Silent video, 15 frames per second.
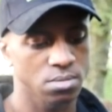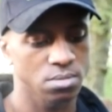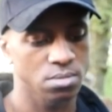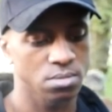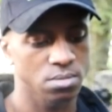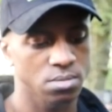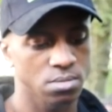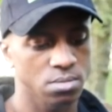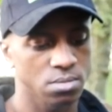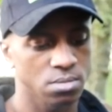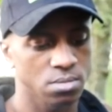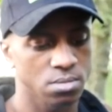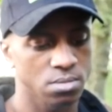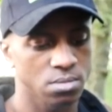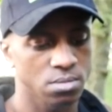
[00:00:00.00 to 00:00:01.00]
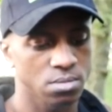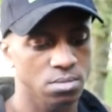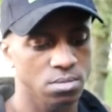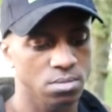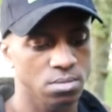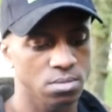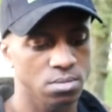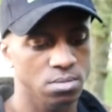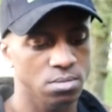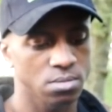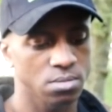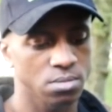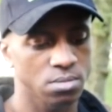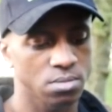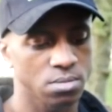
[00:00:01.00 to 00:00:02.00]

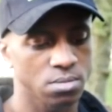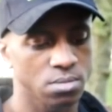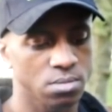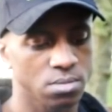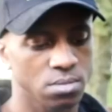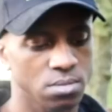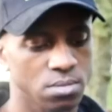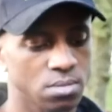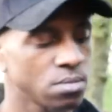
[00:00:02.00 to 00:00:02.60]
[no speech]